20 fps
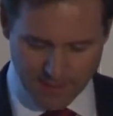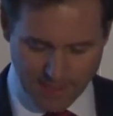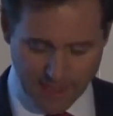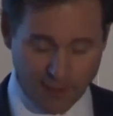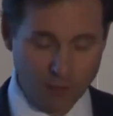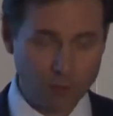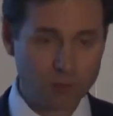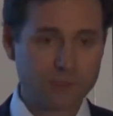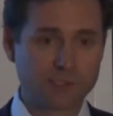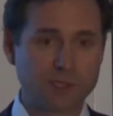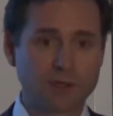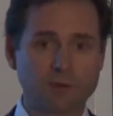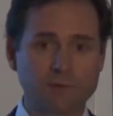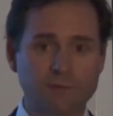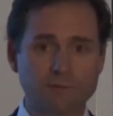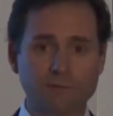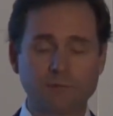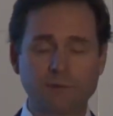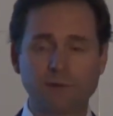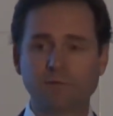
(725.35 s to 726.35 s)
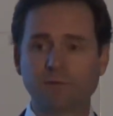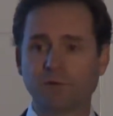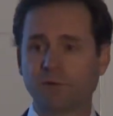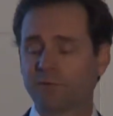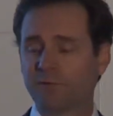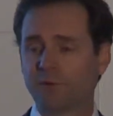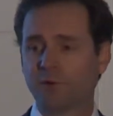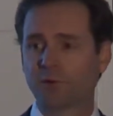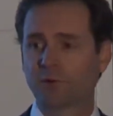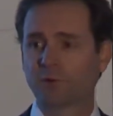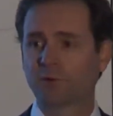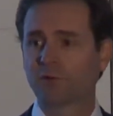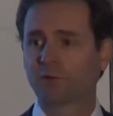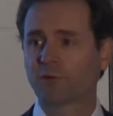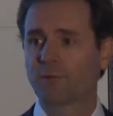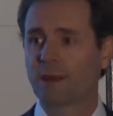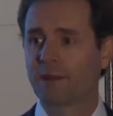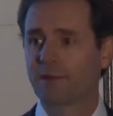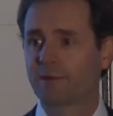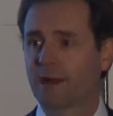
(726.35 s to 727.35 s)
and also referrals
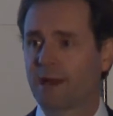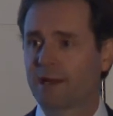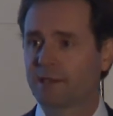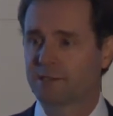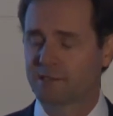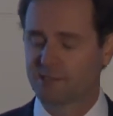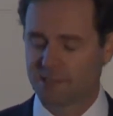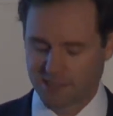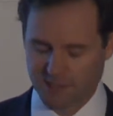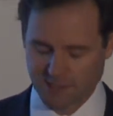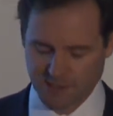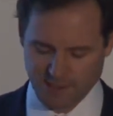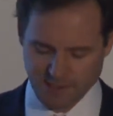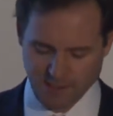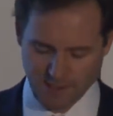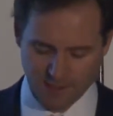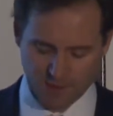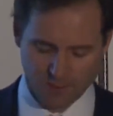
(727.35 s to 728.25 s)
from other agencies